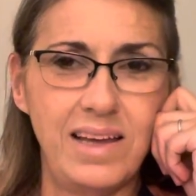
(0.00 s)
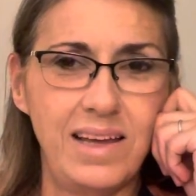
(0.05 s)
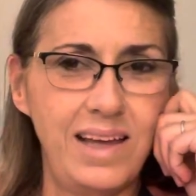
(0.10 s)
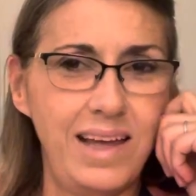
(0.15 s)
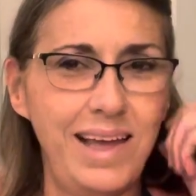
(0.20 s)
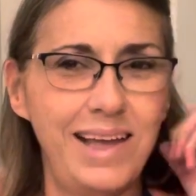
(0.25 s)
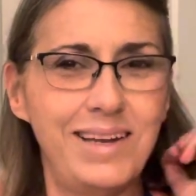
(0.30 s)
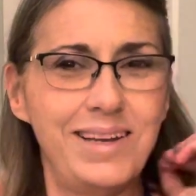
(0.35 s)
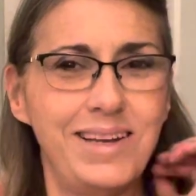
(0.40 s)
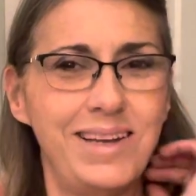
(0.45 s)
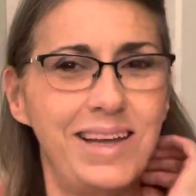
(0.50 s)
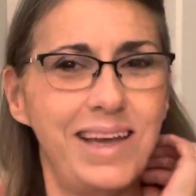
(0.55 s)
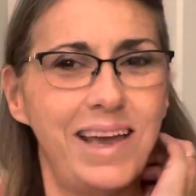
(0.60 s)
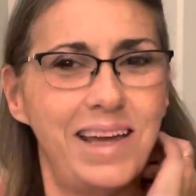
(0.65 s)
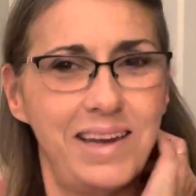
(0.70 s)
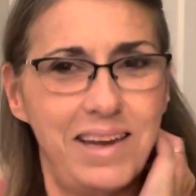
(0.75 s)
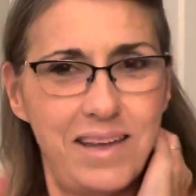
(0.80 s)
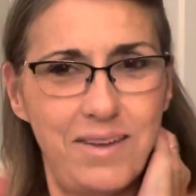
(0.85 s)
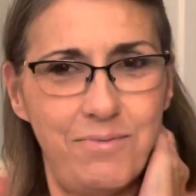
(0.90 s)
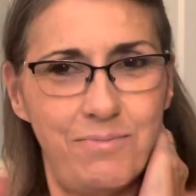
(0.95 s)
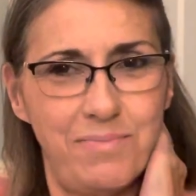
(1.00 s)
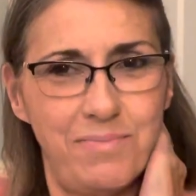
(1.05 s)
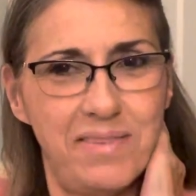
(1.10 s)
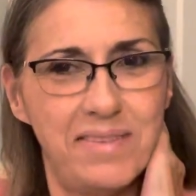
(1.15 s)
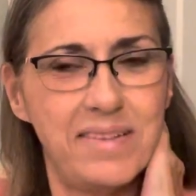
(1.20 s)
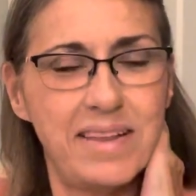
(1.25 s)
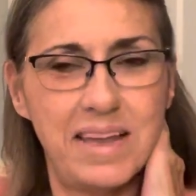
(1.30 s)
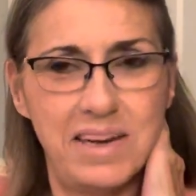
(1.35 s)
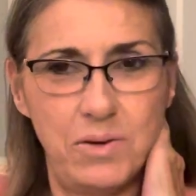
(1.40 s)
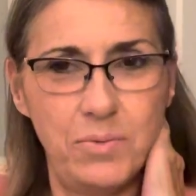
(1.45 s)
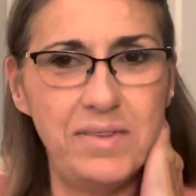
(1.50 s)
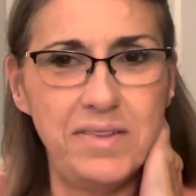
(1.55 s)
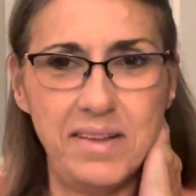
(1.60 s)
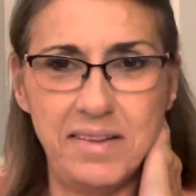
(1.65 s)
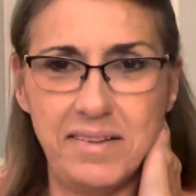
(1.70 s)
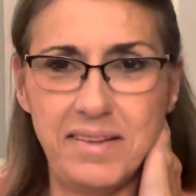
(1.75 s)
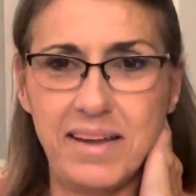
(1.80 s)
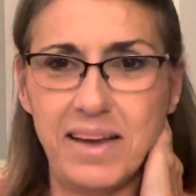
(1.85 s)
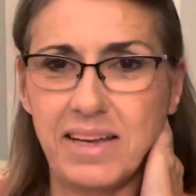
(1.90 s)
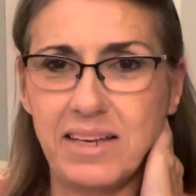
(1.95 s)
and he said he was the
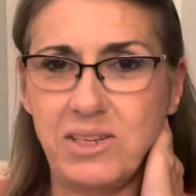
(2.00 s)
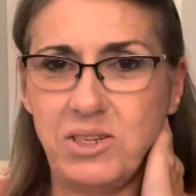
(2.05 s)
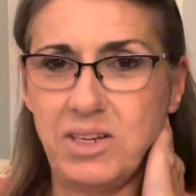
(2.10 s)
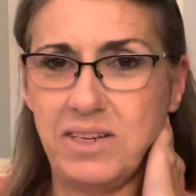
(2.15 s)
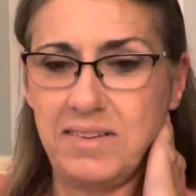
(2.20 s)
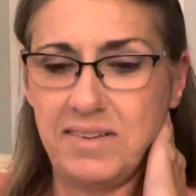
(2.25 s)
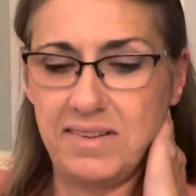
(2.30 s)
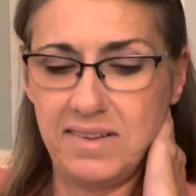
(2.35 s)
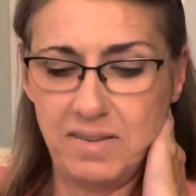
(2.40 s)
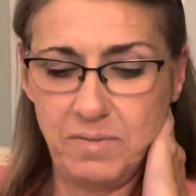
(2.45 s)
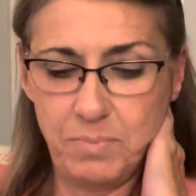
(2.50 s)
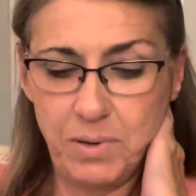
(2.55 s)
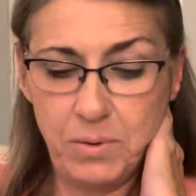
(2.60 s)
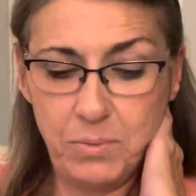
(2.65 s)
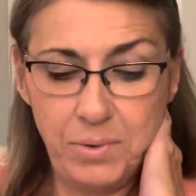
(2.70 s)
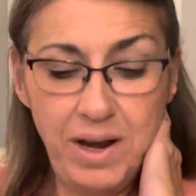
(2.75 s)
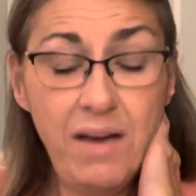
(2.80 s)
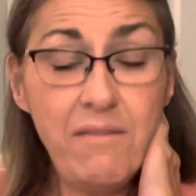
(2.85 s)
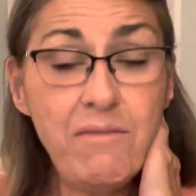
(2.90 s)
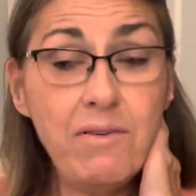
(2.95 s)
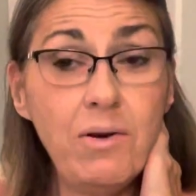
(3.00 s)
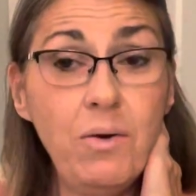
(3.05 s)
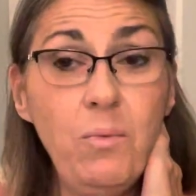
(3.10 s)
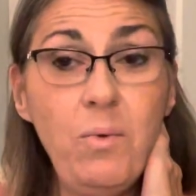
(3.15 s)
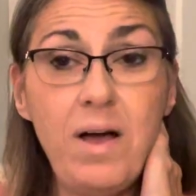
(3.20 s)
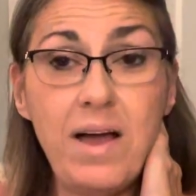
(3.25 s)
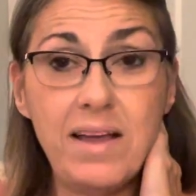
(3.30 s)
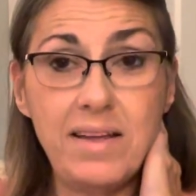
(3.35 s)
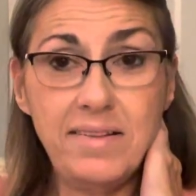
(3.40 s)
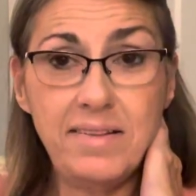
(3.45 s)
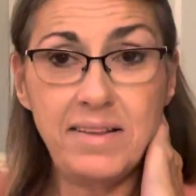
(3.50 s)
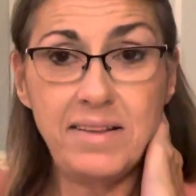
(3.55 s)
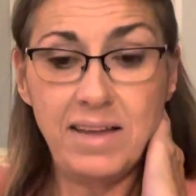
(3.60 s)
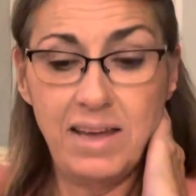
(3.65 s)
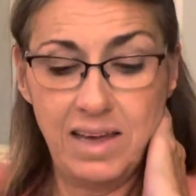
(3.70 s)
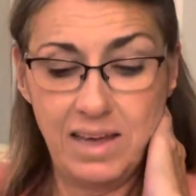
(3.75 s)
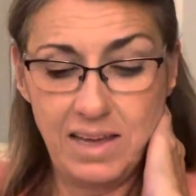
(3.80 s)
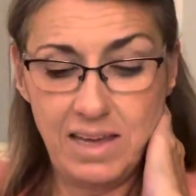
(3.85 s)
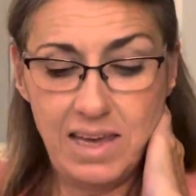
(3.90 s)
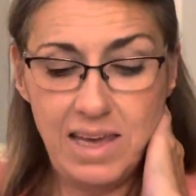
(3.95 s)
second Jesus? But whatever it was,
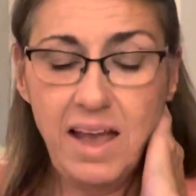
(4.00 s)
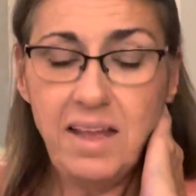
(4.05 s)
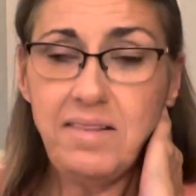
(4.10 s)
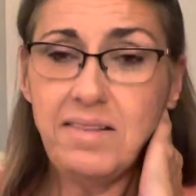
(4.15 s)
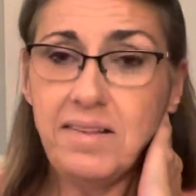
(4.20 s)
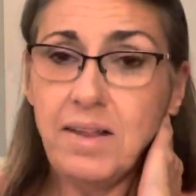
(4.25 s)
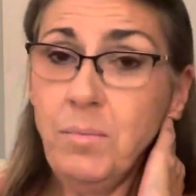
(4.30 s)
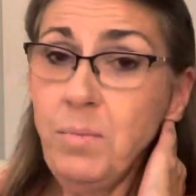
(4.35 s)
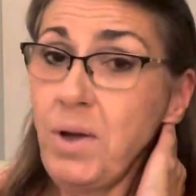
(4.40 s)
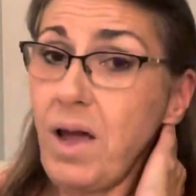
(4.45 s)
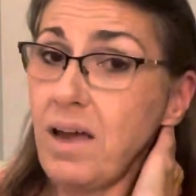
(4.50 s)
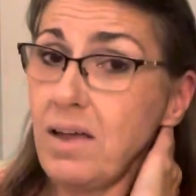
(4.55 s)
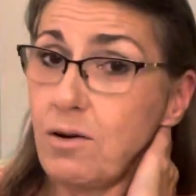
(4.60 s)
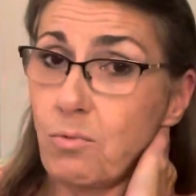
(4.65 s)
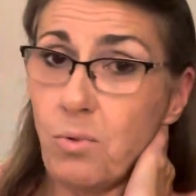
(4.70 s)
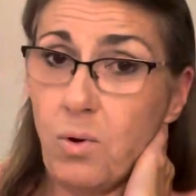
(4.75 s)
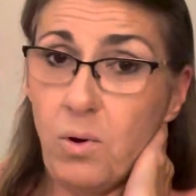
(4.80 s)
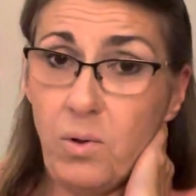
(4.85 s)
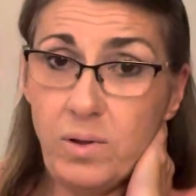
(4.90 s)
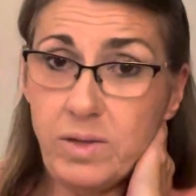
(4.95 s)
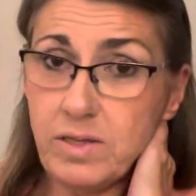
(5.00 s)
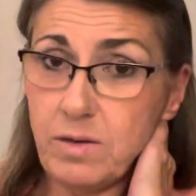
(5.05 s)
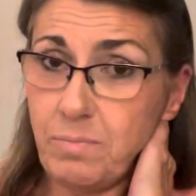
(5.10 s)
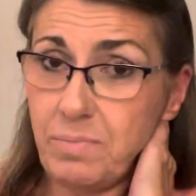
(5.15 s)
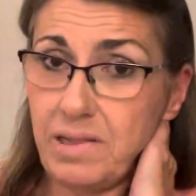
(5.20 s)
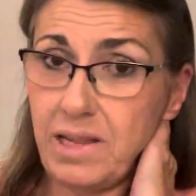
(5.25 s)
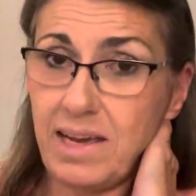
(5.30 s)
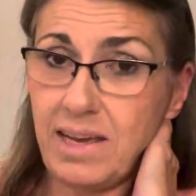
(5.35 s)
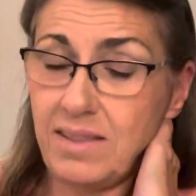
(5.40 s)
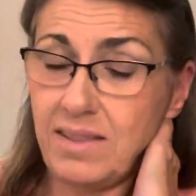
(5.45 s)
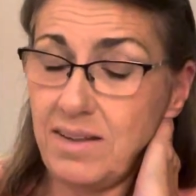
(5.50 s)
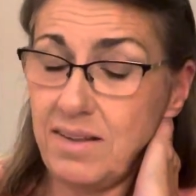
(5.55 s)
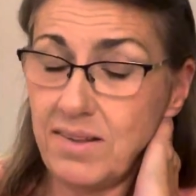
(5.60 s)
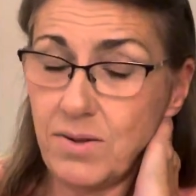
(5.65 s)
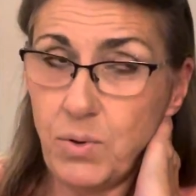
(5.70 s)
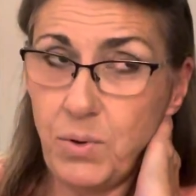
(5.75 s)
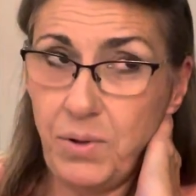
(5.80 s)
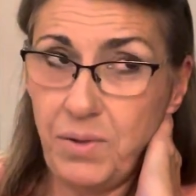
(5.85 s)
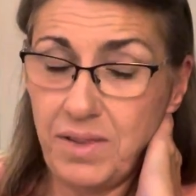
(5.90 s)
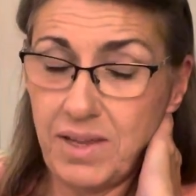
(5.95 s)
he had some kind of role to play in this
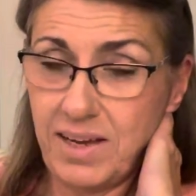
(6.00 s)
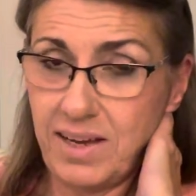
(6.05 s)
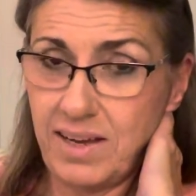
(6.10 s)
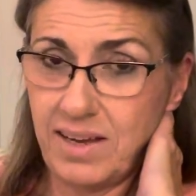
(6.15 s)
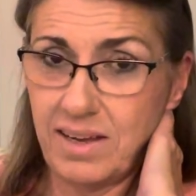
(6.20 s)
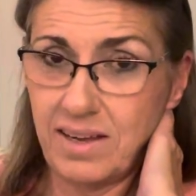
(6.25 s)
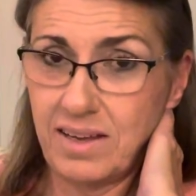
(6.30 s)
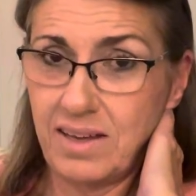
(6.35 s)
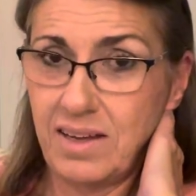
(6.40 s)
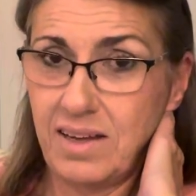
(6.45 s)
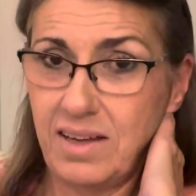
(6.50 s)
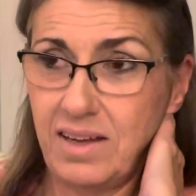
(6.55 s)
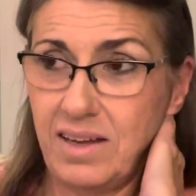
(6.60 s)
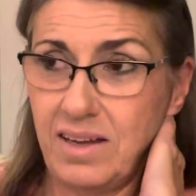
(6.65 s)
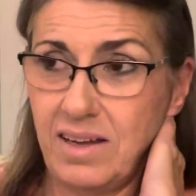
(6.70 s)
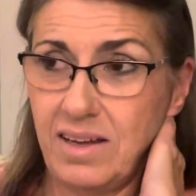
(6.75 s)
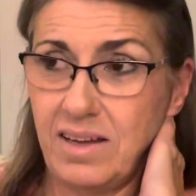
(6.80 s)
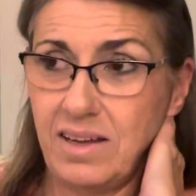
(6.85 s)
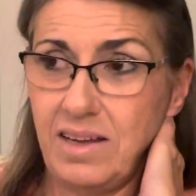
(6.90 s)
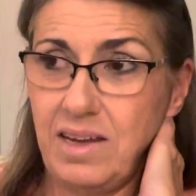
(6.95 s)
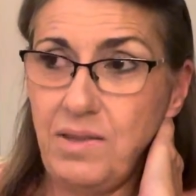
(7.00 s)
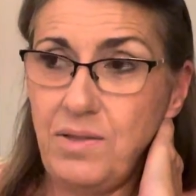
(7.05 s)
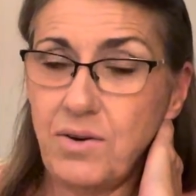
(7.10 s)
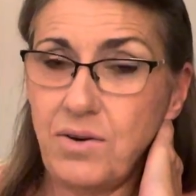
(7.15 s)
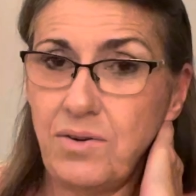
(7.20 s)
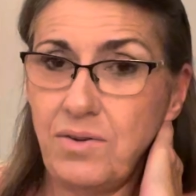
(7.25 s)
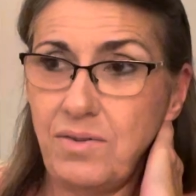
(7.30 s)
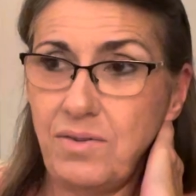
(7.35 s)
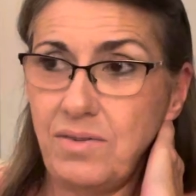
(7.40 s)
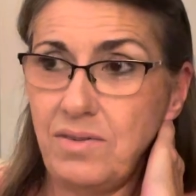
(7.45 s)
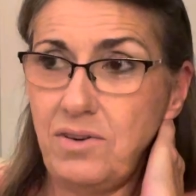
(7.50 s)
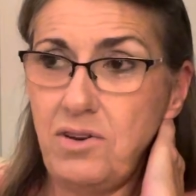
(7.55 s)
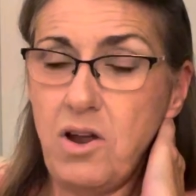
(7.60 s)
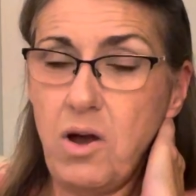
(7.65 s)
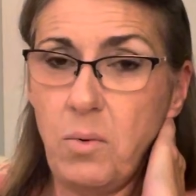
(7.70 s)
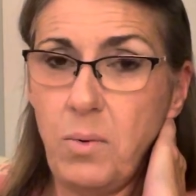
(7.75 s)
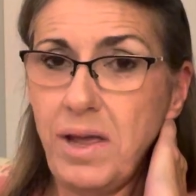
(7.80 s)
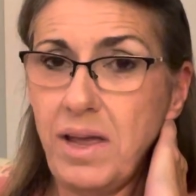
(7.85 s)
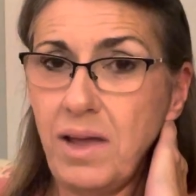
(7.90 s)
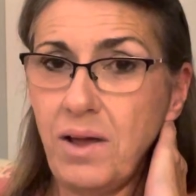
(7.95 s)
whole thing, either
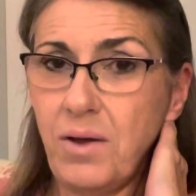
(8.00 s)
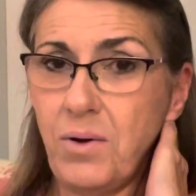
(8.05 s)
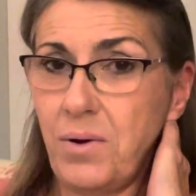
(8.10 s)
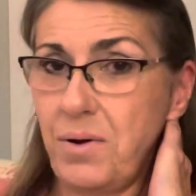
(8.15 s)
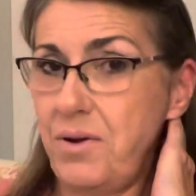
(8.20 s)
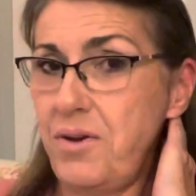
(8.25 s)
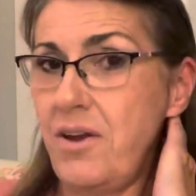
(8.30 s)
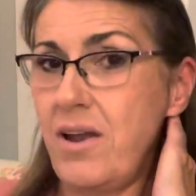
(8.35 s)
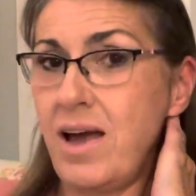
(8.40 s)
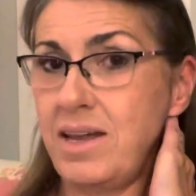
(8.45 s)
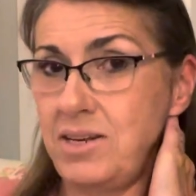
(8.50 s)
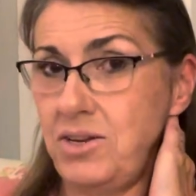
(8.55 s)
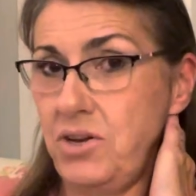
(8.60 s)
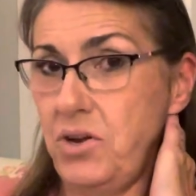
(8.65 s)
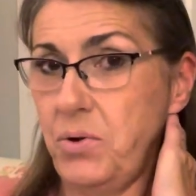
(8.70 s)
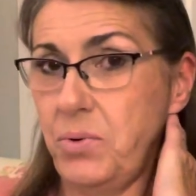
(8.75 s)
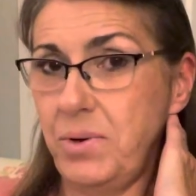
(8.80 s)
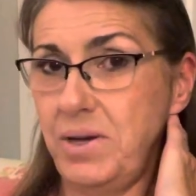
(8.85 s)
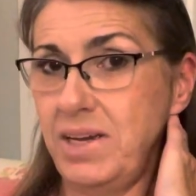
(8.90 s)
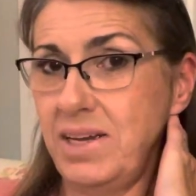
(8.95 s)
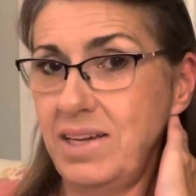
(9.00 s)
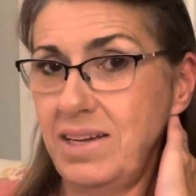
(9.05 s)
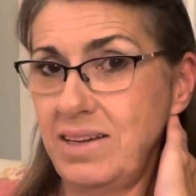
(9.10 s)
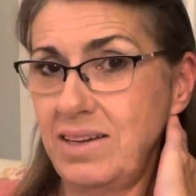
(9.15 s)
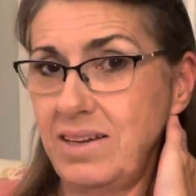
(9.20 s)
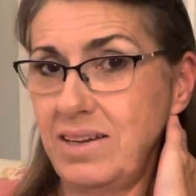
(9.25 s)
knowing or not knowing.